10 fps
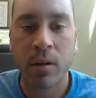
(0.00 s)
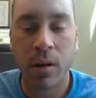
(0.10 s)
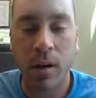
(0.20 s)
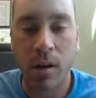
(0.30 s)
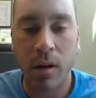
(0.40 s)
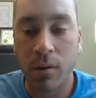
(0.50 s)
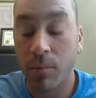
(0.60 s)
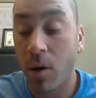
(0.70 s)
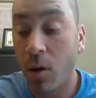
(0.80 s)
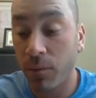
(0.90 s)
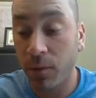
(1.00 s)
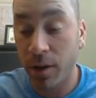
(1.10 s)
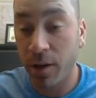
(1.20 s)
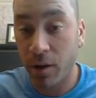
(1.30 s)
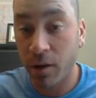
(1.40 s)

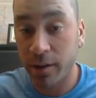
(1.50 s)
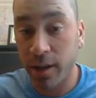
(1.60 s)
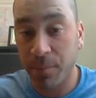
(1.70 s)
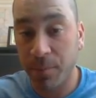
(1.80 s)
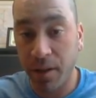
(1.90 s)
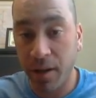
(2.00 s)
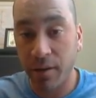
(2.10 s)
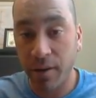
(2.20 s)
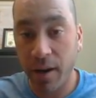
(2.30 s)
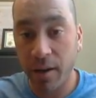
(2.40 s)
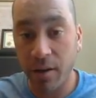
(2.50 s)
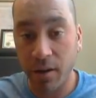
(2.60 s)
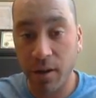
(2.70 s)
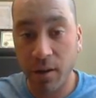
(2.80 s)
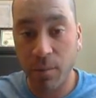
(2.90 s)
Hopefully you're hooked up to the internet. You
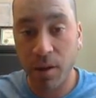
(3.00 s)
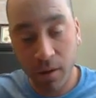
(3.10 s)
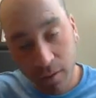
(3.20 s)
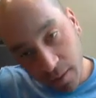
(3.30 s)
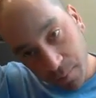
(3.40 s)
need to be hooked